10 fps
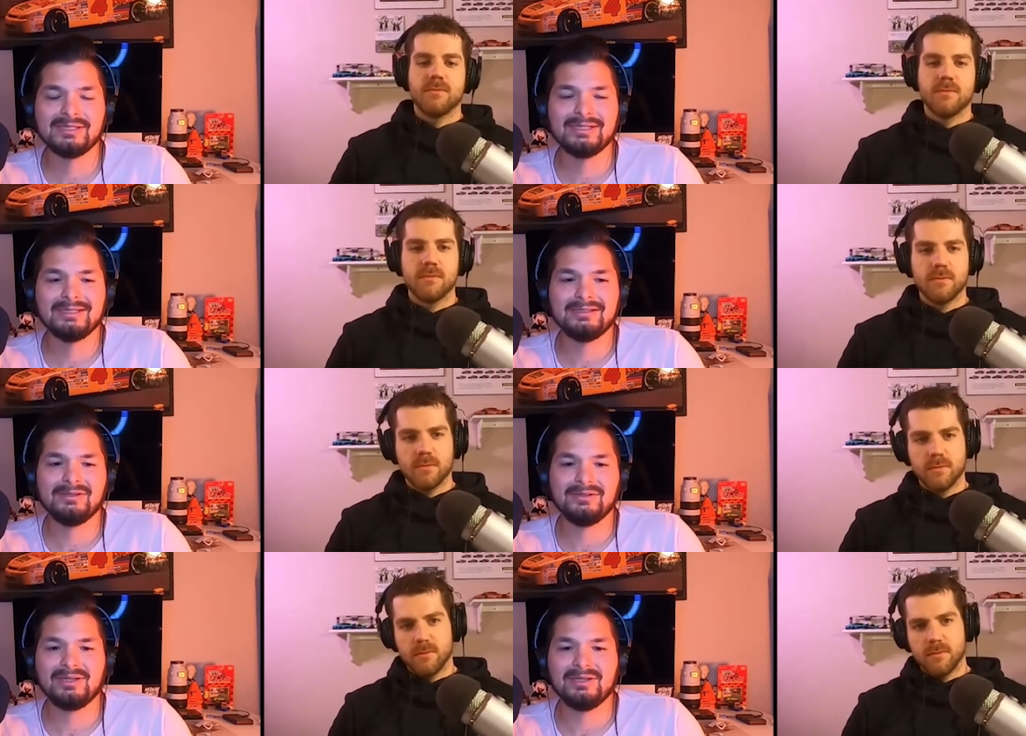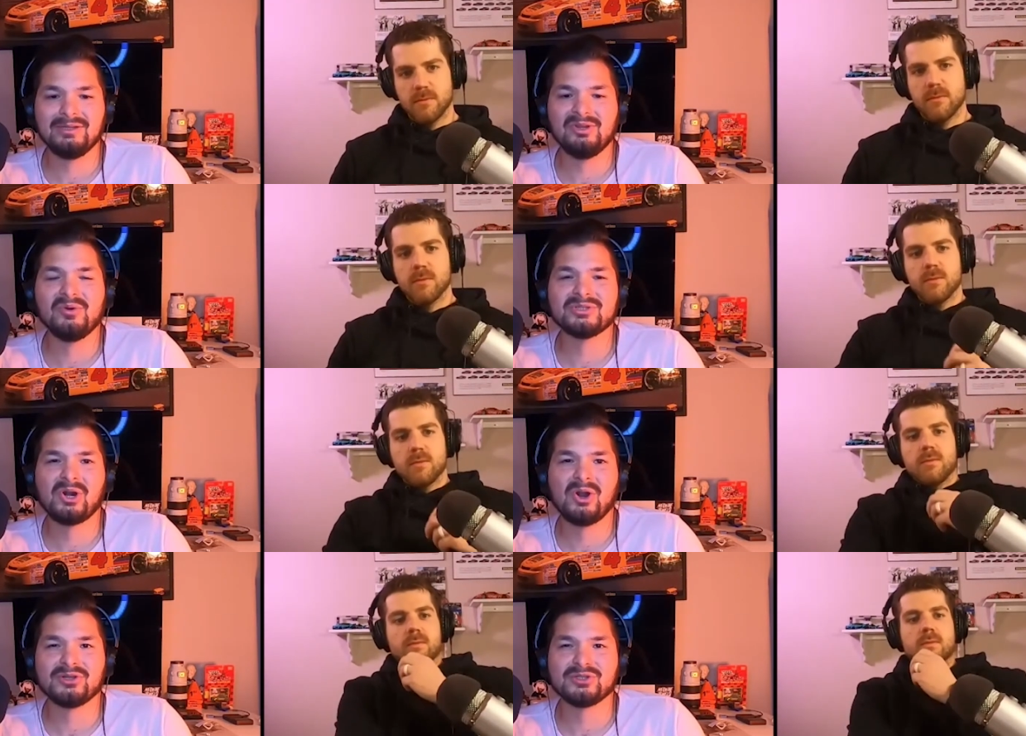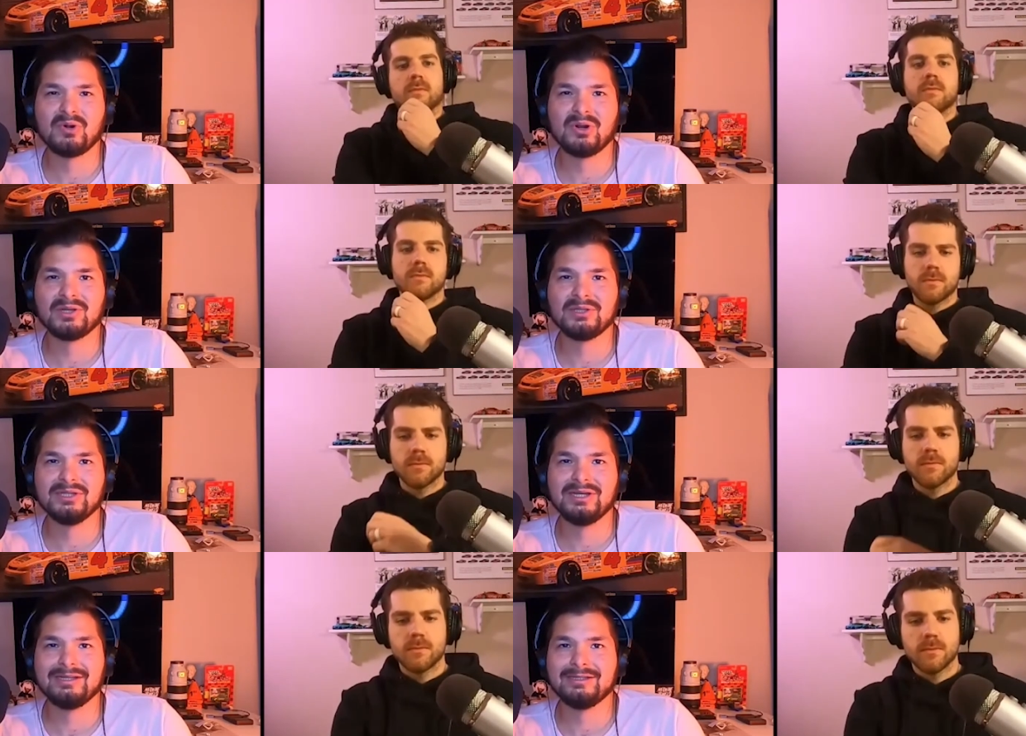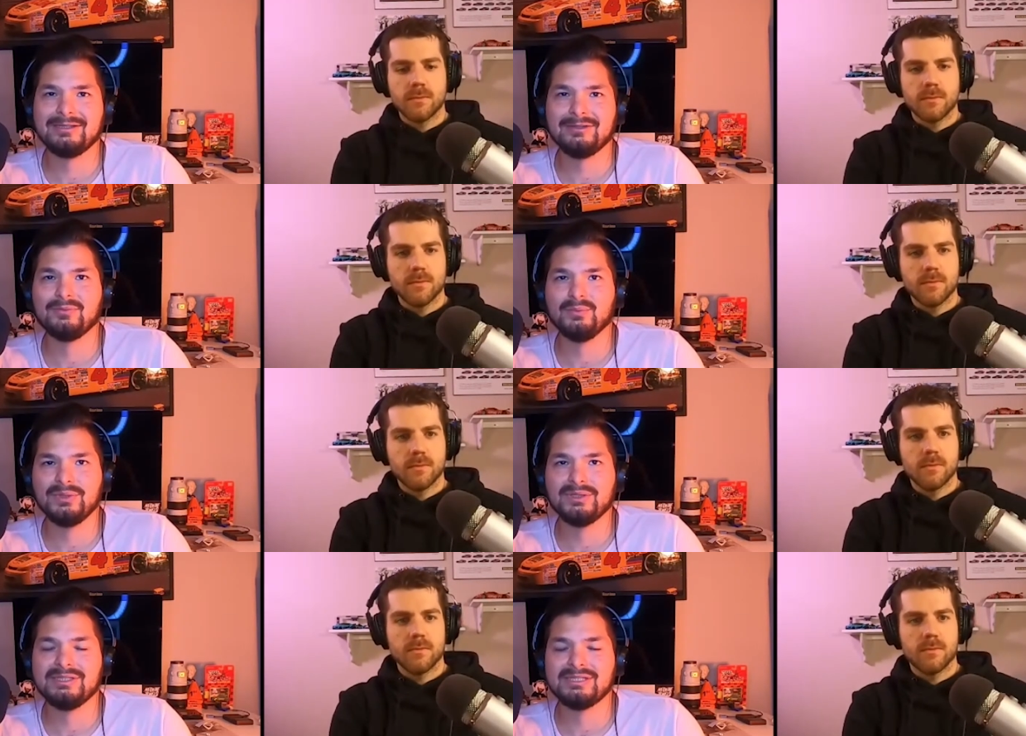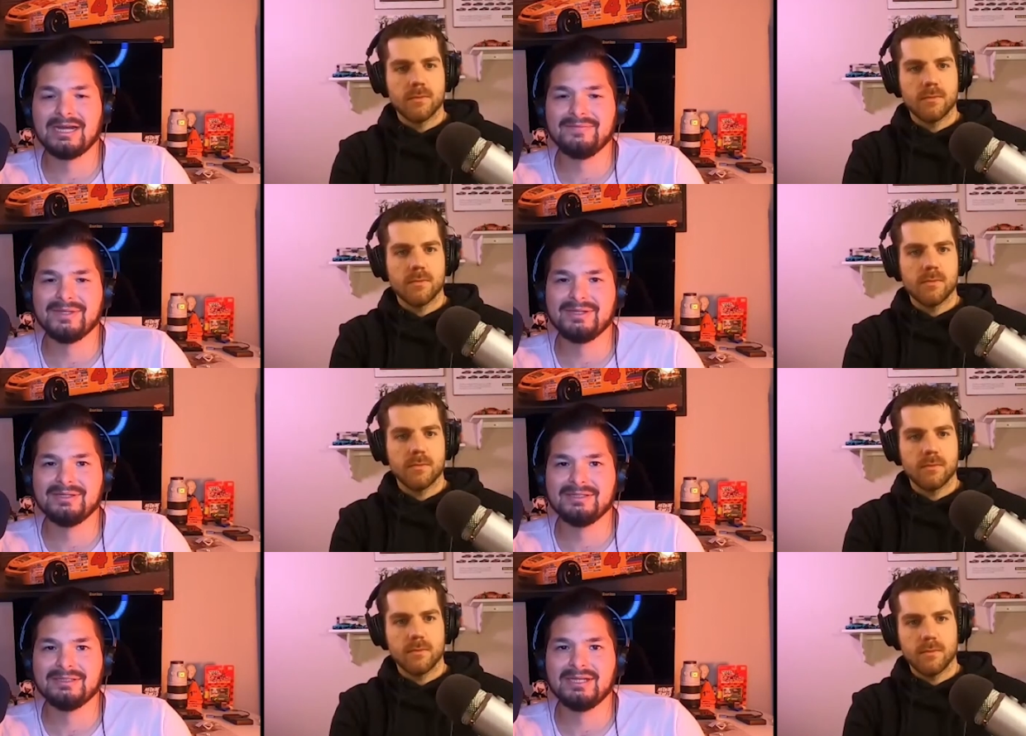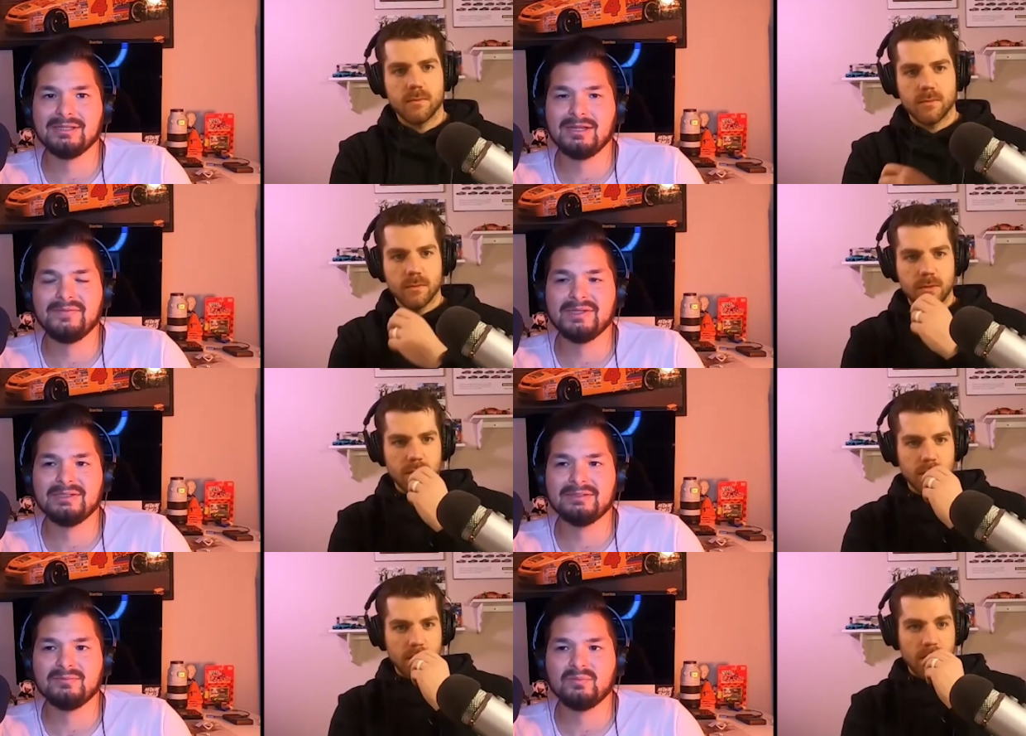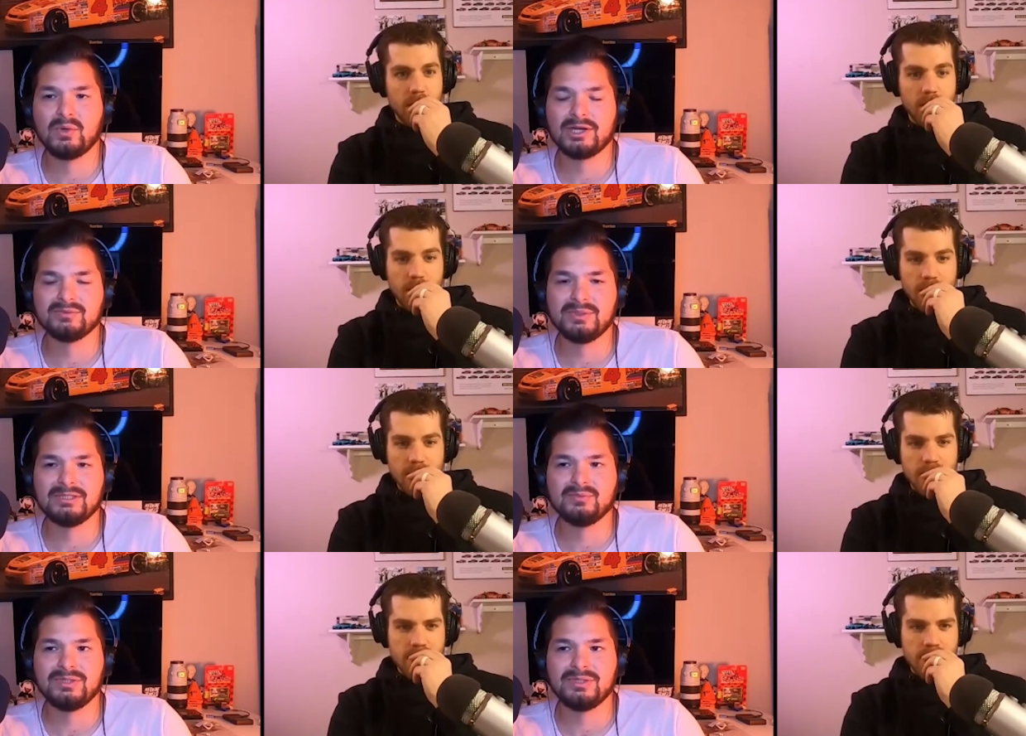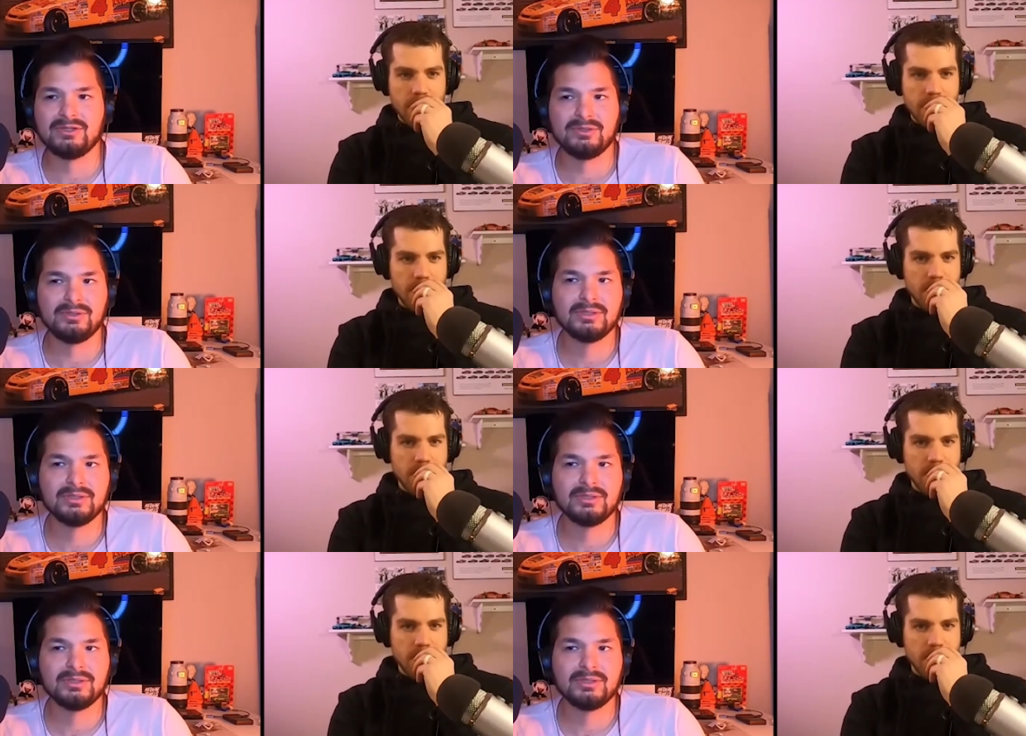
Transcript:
Speaker 1: You know, you can, you can go as hard as Mark and like, you know, really dive in and, and love it and watch it week to week, or